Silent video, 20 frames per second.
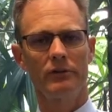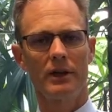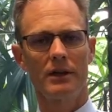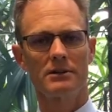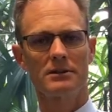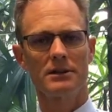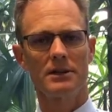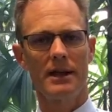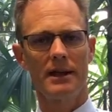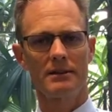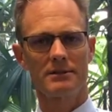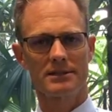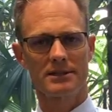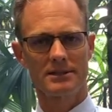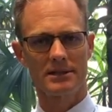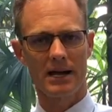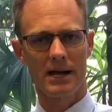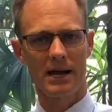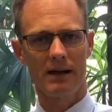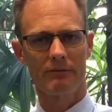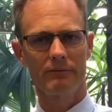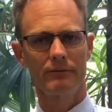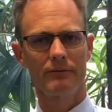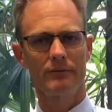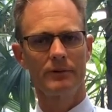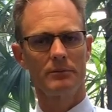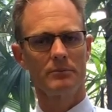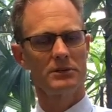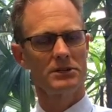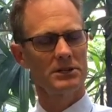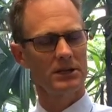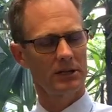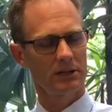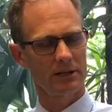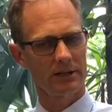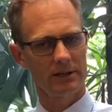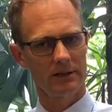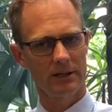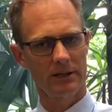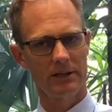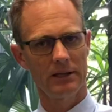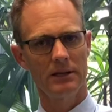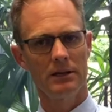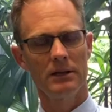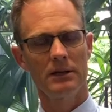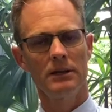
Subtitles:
our staff and particularly